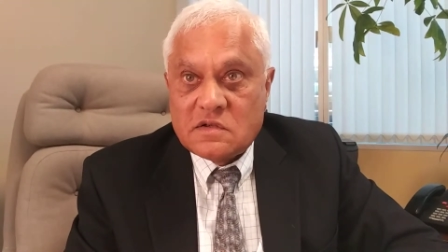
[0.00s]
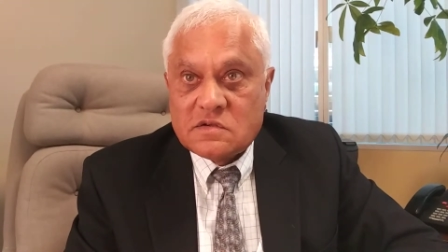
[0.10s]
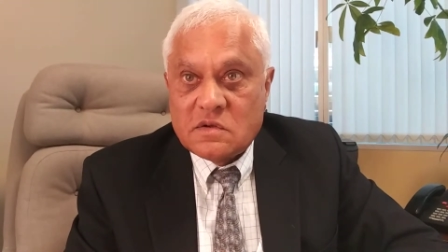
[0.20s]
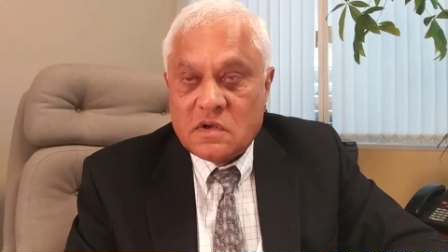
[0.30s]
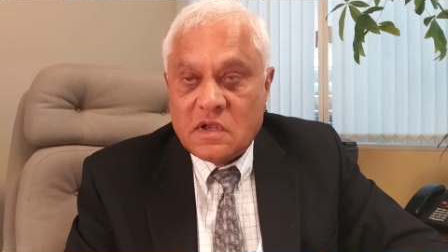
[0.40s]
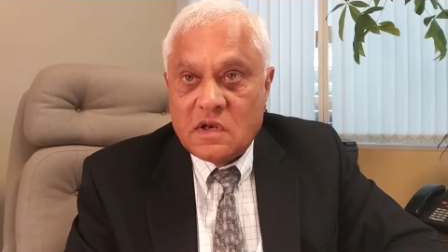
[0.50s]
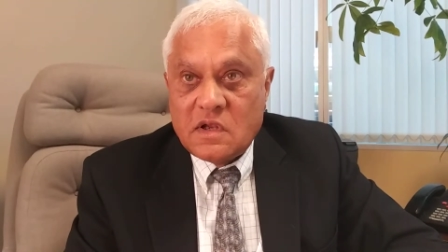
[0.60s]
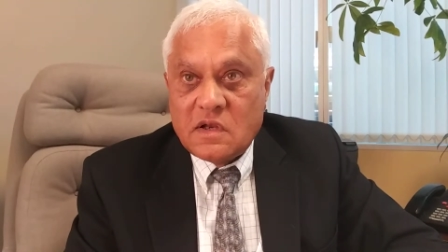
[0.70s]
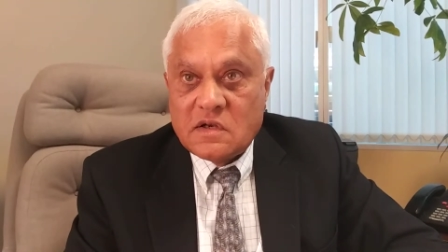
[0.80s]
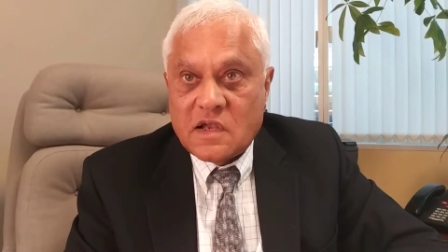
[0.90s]
So in,
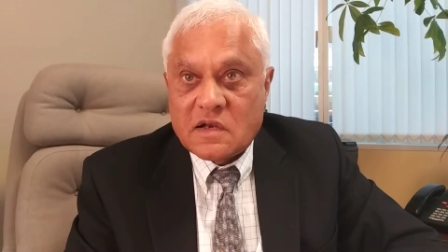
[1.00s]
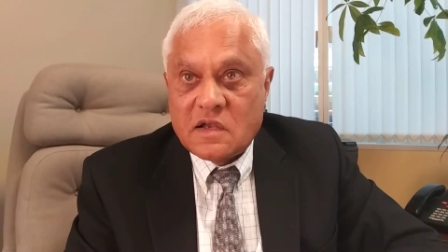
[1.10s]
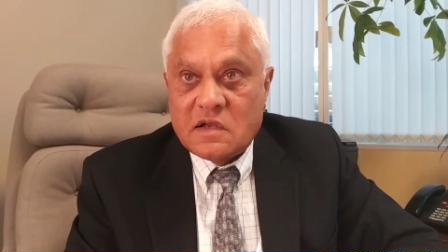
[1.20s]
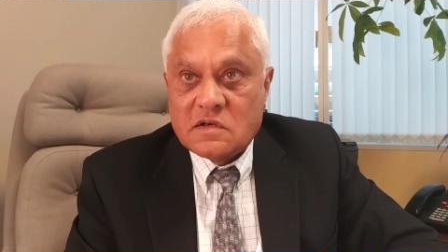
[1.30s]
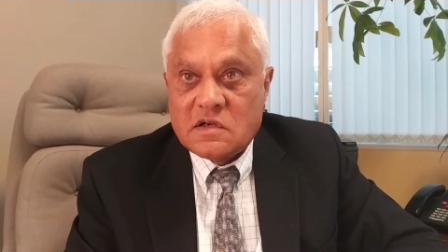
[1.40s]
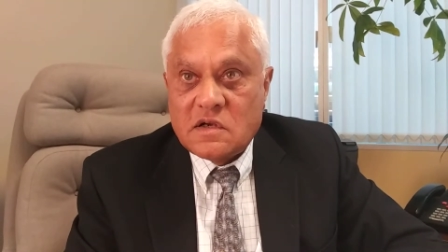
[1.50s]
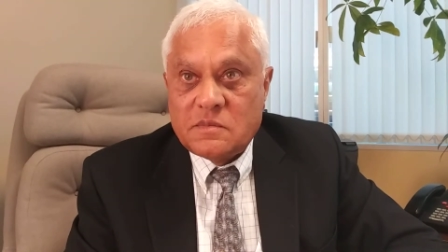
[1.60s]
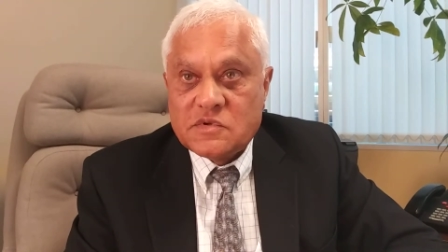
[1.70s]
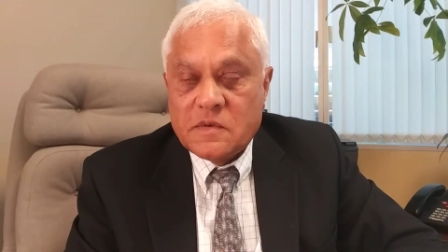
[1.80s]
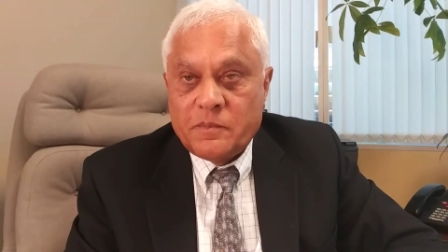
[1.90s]
in technical
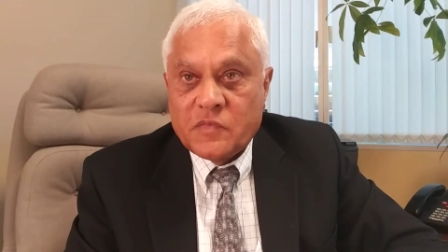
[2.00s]
terms,